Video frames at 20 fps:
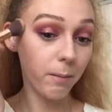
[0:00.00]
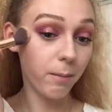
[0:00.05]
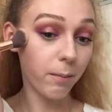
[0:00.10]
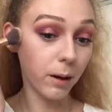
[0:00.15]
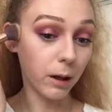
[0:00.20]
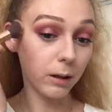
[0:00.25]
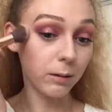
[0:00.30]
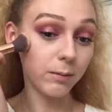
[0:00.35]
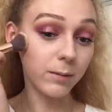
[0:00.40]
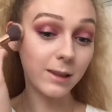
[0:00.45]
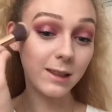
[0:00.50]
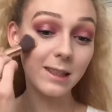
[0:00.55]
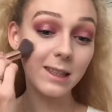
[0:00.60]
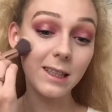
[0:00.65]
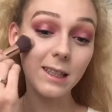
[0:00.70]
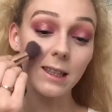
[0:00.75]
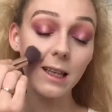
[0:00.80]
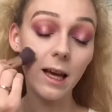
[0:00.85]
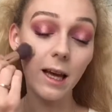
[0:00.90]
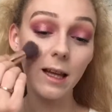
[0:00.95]

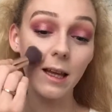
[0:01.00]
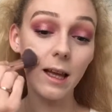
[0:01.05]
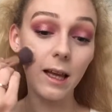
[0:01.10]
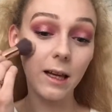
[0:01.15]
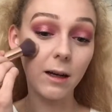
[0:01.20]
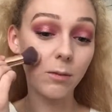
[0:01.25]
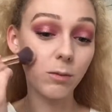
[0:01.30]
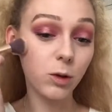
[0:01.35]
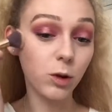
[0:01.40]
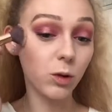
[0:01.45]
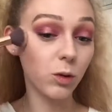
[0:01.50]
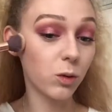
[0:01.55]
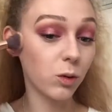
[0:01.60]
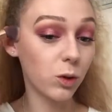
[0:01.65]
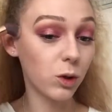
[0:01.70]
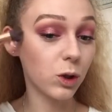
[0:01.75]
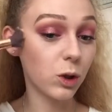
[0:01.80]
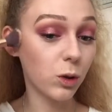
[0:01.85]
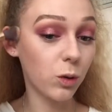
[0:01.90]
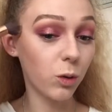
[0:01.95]
pigmented. And then I'm just
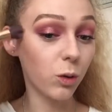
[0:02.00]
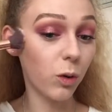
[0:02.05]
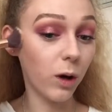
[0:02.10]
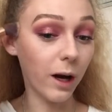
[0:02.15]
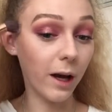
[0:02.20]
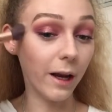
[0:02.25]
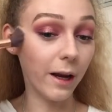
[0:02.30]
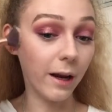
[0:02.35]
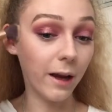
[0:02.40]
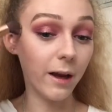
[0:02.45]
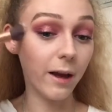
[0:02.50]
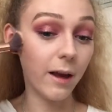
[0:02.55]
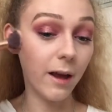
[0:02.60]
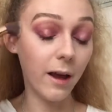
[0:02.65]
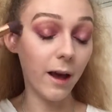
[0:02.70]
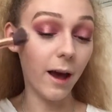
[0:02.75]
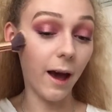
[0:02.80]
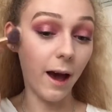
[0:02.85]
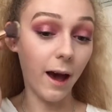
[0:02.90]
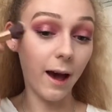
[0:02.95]
going to go in
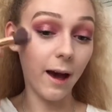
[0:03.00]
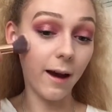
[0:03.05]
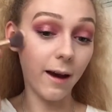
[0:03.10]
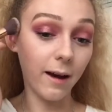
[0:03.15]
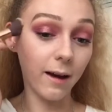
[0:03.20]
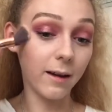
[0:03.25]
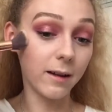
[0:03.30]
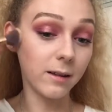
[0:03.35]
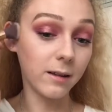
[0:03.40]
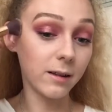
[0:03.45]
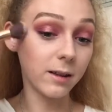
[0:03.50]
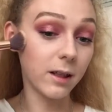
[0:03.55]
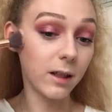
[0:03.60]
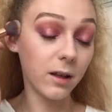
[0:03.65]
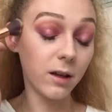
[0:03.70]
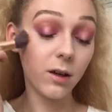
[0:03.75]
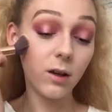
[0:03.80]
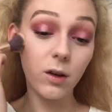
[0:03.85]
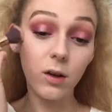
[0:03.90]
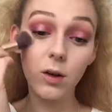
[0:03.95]
and
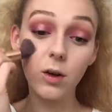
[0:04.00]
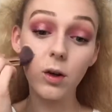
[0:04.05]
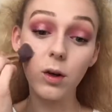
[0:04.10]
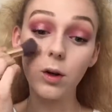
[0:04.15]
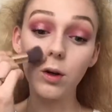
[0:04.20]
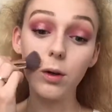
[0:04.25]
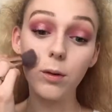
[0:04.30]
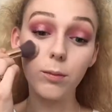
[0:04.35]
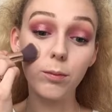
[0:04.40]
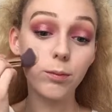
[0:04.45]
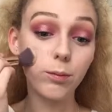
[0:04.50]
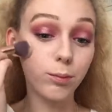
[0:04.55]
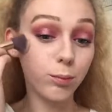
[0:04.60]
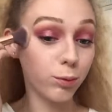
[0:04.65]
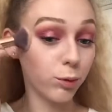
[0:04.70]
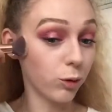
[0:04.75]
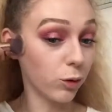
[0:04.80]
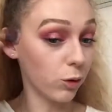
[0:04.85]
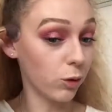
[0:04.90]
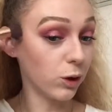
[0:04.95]

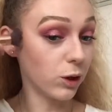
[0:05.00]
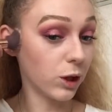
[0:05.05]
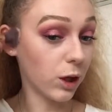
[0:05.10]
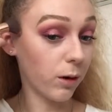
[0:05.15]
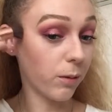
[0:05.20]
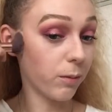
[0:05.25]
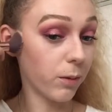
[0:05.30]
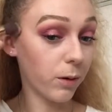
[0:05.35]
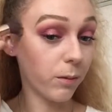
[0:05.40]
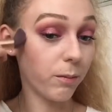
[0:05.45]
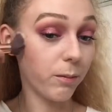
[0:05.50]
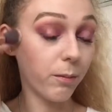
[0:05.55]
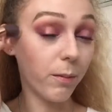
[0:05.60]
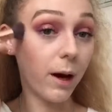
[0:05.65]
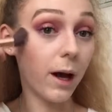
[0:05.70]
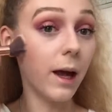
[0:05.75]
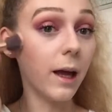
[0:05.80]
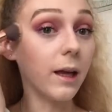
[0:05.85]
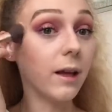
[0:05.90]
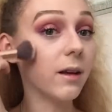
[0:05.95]
bronze up
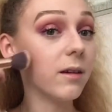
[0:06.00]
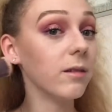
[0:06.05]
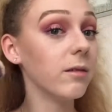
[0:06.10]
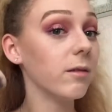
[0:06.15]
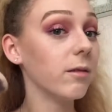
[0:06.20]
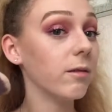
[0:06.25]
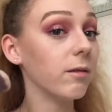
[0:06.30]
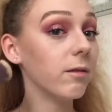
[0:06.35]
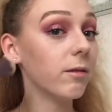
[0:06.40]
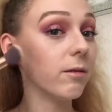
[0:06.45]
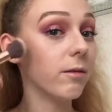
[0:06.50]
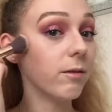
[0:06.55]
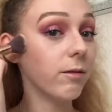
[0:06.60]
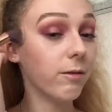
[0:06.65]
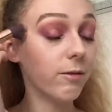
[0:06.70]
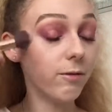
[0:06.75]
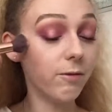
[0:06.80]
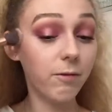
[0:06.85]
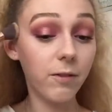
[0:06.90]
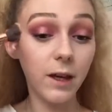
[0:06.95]
my
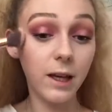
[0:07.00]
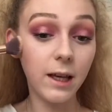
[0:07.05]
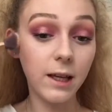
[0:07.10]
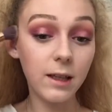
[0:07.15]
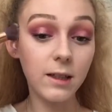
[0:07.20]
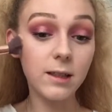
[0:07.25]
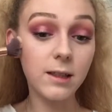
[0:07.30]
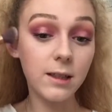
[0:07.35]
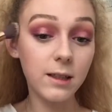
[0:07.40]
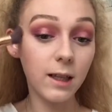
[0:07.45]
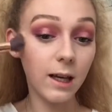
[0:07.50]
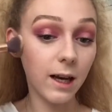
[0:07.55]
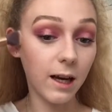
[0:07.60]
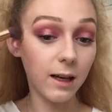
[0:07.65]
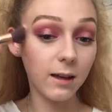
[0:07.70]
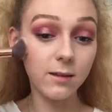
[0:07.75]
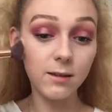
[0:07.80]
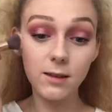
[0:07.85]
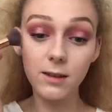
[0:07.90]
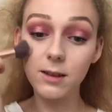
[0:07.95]
face,
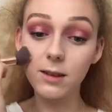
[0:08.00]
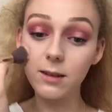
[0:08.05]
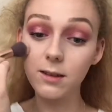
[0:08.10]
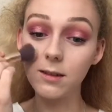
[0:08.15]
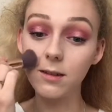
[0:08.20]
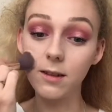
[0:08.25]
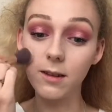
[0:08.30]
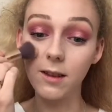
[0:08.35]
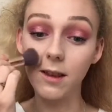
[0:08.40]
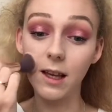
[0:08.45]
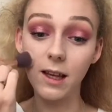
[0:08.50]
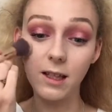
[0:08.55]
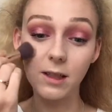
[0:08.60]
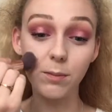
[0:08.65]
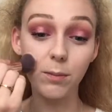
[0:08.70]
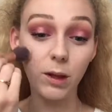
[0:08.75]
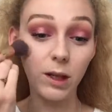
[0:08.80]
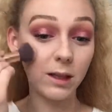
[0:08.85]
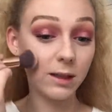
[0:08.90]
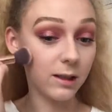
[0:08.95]
and
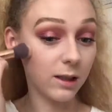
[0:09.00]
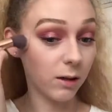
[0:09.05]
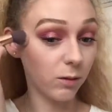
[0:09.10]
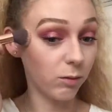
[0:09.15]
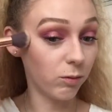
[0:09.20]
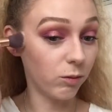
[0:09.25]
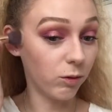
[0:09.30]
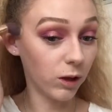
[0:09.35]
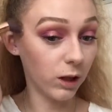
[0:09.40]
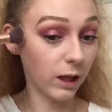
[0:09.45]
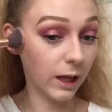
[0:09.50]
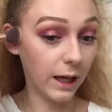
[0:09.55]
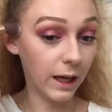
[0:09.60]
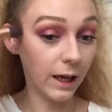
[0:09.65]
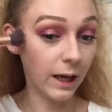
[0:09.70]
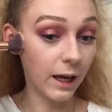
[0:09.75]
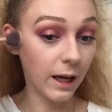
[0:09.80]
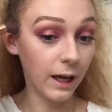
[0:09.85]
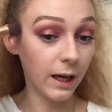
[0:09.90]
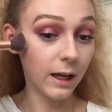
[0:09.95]
this blends out really
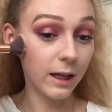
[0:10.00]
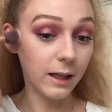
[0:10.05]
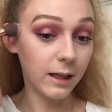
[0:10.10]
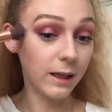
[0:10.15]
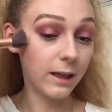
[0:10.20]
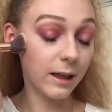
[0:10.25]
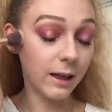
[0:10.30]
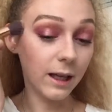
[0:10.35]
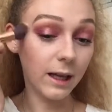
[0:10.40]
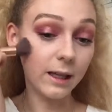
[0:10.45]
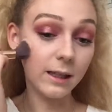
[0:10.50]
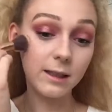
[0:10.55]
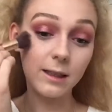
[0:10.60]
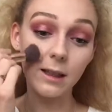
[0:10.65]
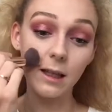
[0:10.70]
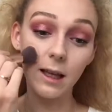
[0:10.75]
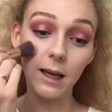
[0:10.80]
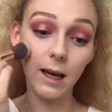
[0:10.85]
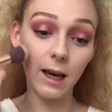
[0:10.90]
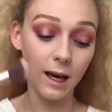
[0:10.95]

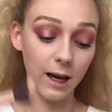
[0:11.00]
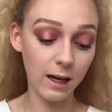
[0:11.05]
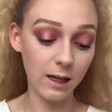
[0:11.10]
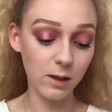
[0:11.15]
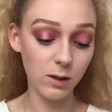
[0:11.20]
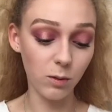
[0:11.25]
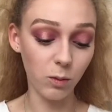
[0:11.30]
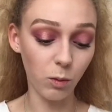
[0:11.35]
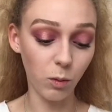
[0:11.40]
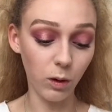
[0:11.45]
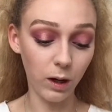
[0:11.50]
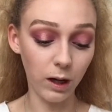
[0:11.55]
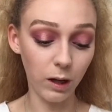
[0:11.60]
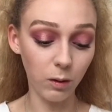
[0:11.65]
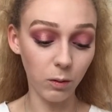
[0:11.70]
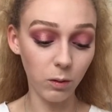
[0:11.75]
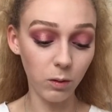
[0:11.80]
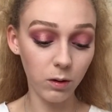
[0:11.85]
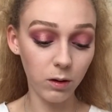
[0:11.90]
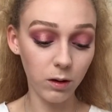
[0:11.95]
nicely as
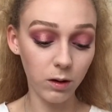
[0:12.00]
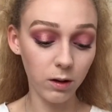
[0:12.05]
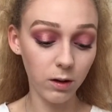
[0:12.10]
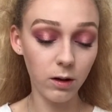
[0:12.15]
well.